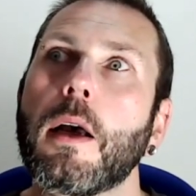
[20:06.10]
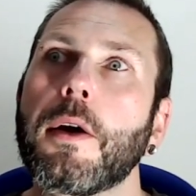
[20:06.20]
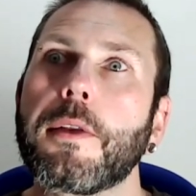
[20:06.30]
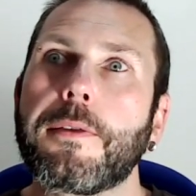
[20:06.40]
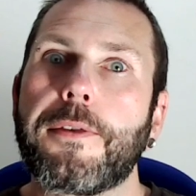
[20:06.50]

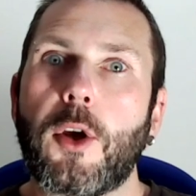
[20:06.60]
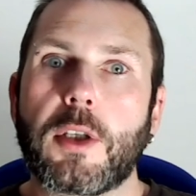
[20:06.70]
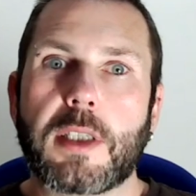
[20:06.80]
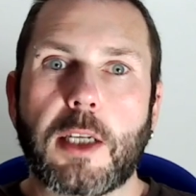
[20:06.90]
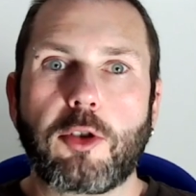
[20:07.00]

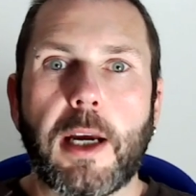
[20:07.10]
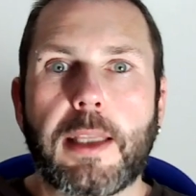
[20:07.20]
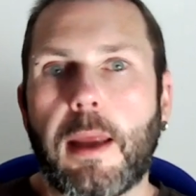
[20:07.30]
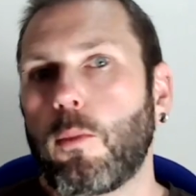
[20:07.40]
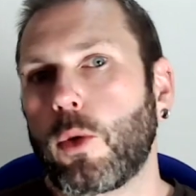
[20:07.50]
first I tried
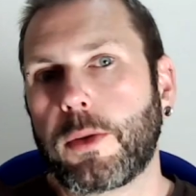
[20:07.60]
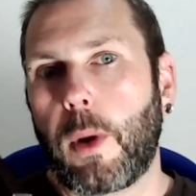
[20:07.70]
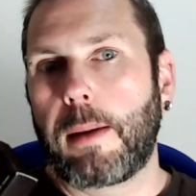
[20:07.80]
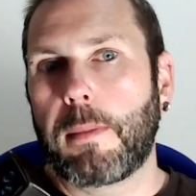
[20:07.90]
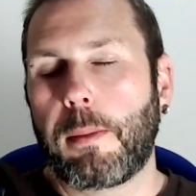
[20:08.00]
them was
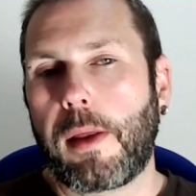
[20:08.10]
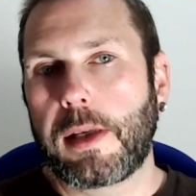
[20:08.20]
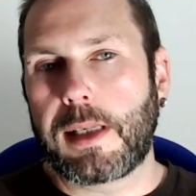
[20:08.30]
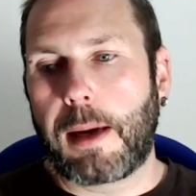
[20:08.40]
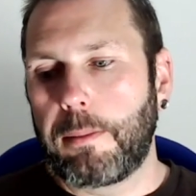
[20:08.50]
when my mother
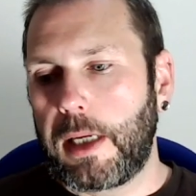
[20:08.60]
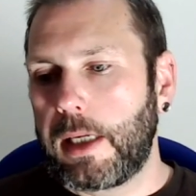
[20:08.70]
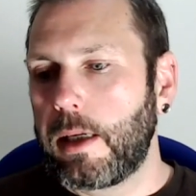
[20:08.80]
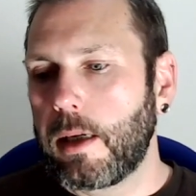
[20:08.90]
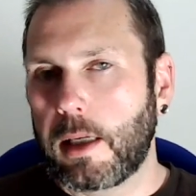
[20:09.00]
sent
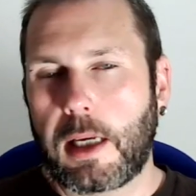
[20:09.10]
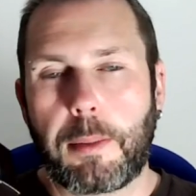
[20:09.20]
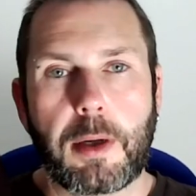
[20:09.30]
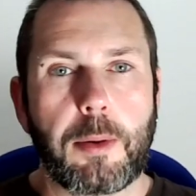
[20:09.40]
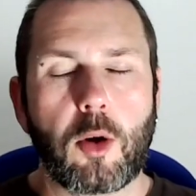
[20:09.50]
me a couple
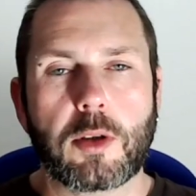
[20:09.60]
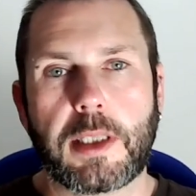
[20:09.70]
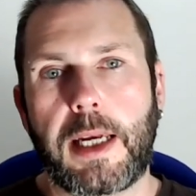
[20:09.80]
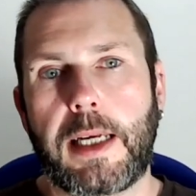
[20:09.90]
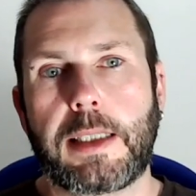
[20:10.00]
of
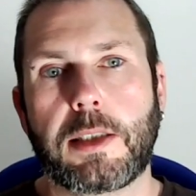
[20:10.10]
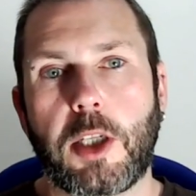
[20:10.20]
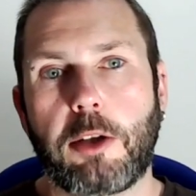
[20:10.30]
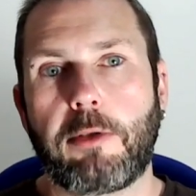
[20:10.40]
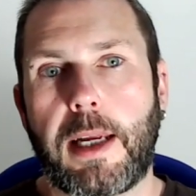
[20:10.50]
boxes
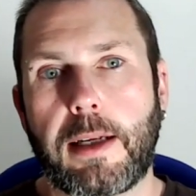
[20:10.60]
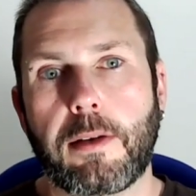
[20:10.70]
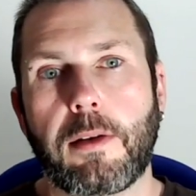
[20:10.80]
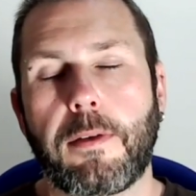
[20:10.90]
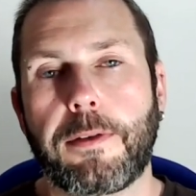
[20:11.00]
during
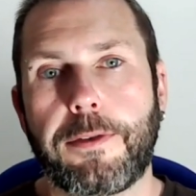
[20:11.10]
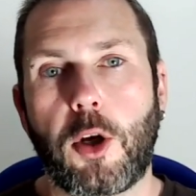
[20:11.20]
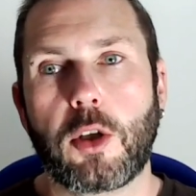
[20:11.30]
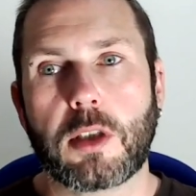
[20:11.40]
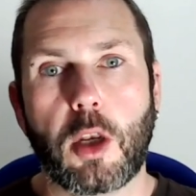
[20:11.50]

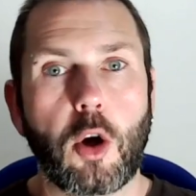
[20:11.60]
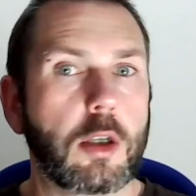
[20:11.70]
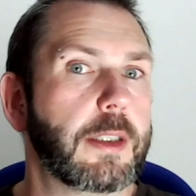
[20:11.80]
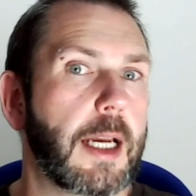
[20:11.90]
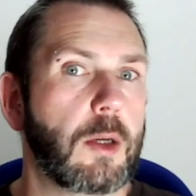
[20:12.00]
first
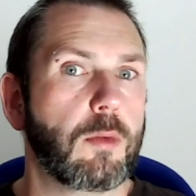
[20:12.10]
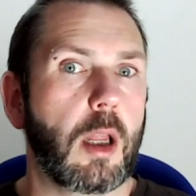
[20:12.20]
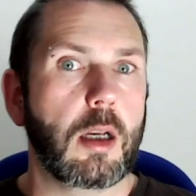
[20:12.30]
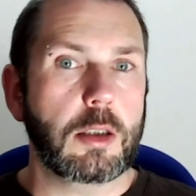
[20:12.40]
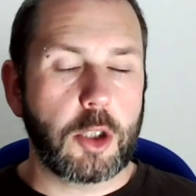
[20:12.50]
lockdown
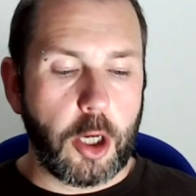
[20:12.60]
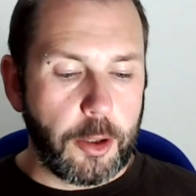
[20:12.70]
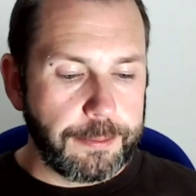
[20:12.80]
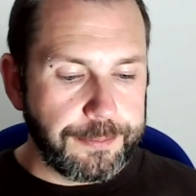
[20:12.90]
last year,